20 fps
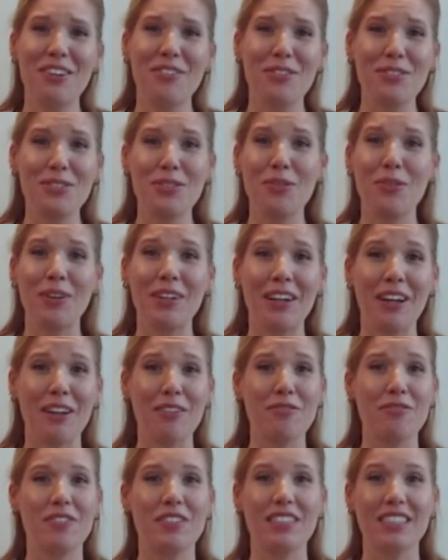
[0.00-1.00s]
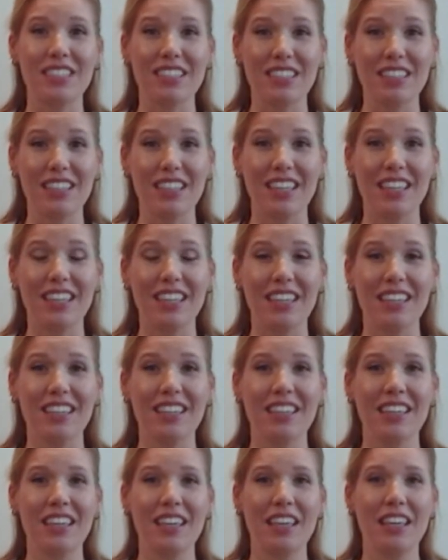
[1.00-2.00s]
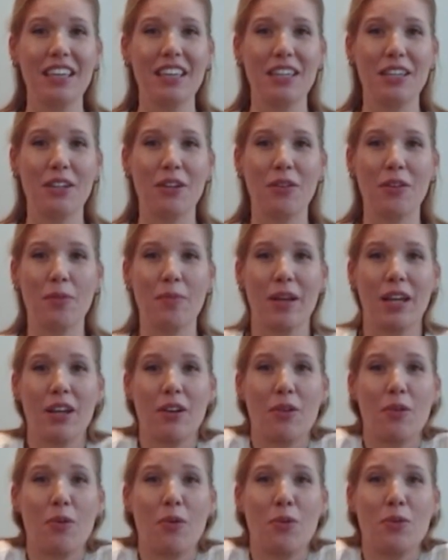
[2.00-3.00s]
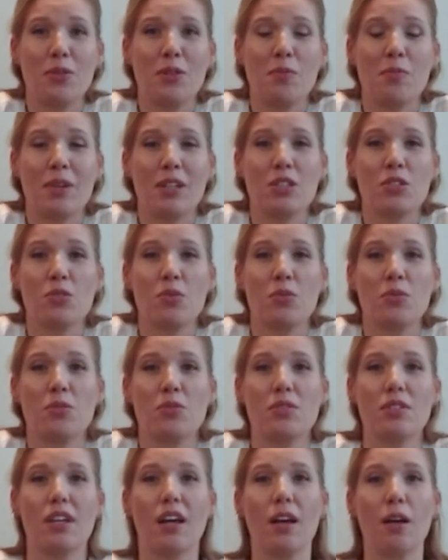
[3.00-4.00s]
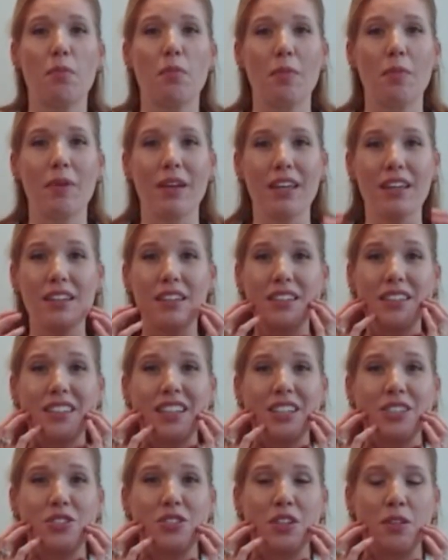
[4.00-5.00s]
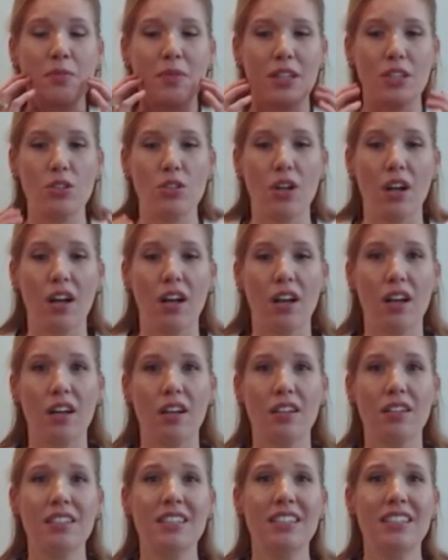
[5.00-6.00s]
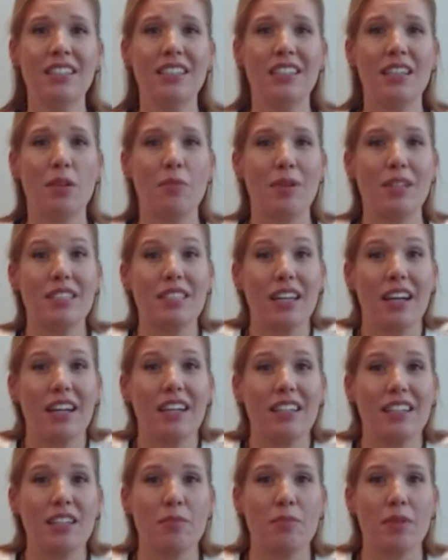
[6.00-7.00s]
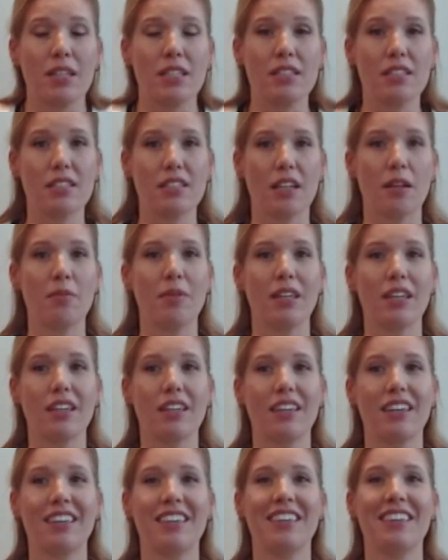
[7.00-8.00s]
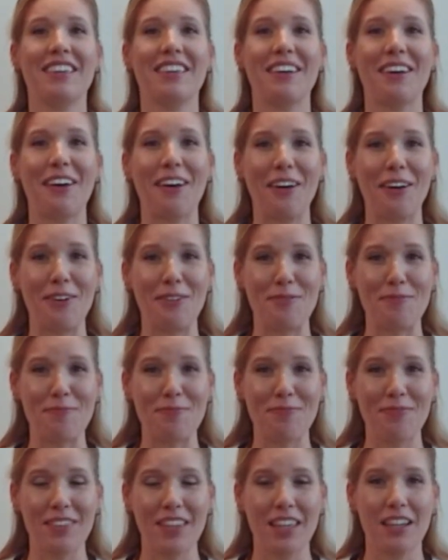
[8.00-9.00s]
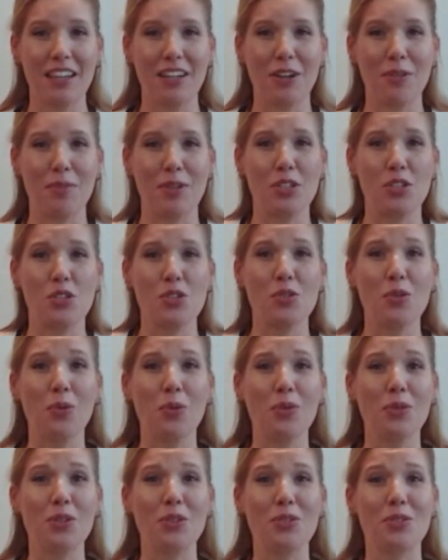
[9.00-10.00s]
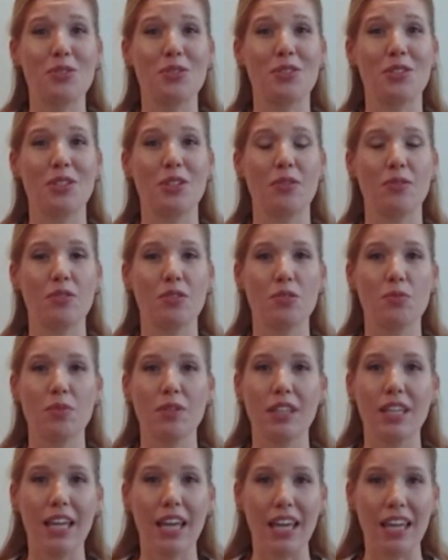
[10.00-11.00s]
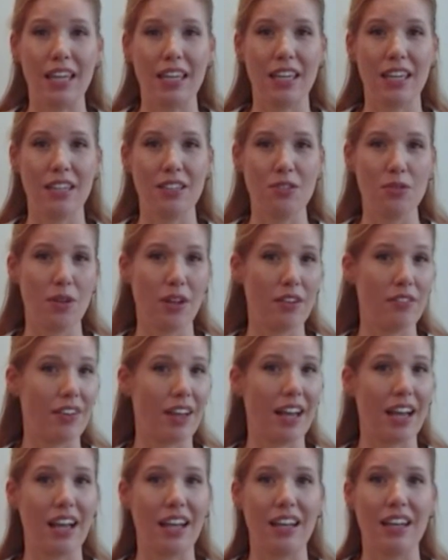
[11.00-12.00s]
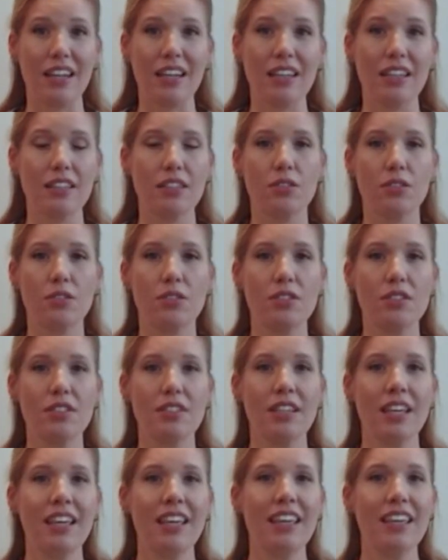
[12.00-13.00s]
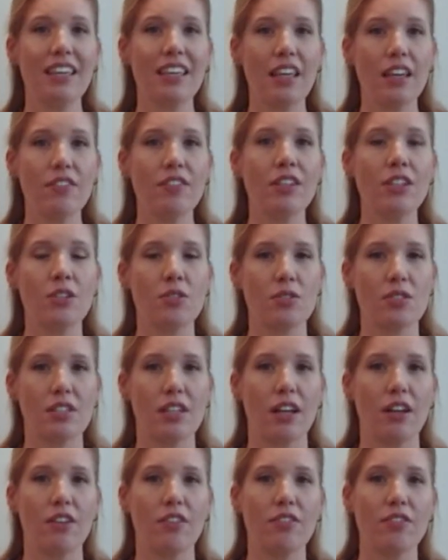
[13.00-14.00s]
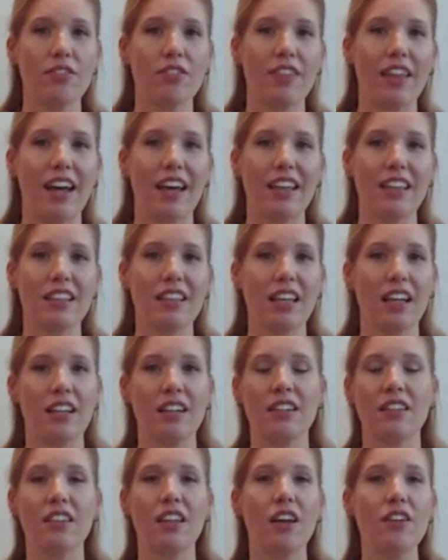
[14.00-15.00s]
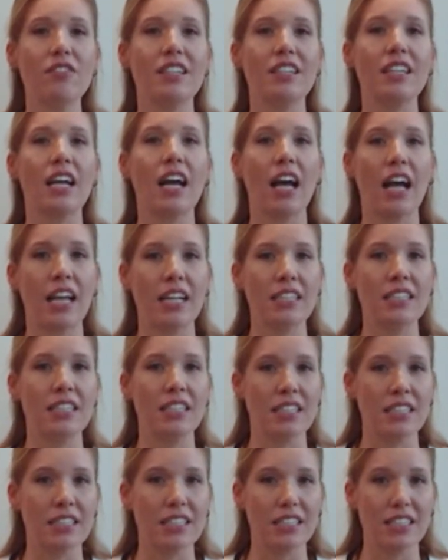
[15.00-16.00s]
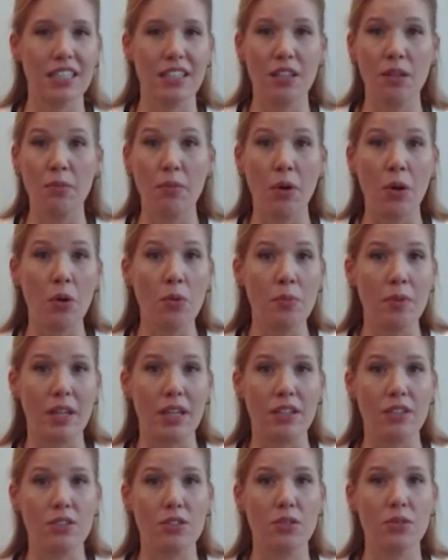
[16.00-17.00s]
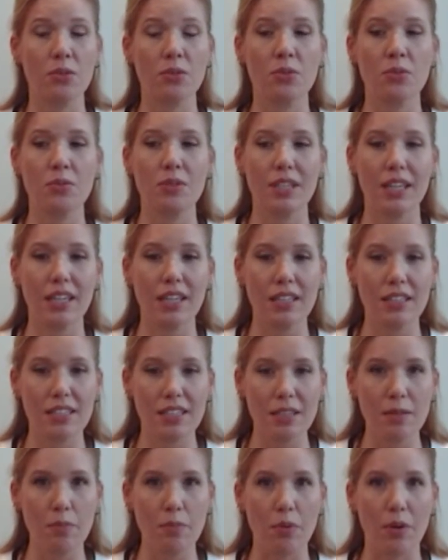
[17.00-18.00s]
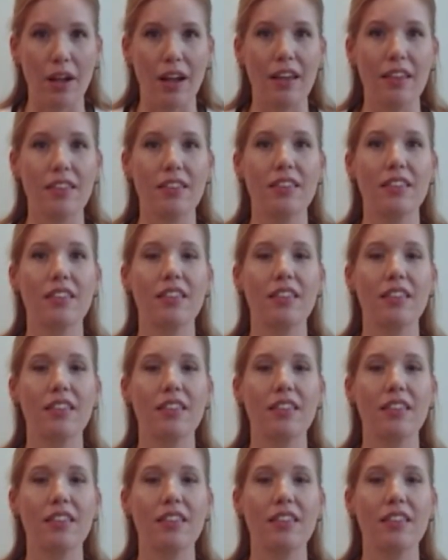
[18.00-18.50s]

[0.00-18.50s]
What's going on physically? You know, am I holding my shoulders up? Am I clenching my jaw? Am I tightening my stomach? Um, are my shoulders, you know, just really aching? Do I have a headache? So, just giving yourself that kind of love and kindness in the moment to take a deep breath,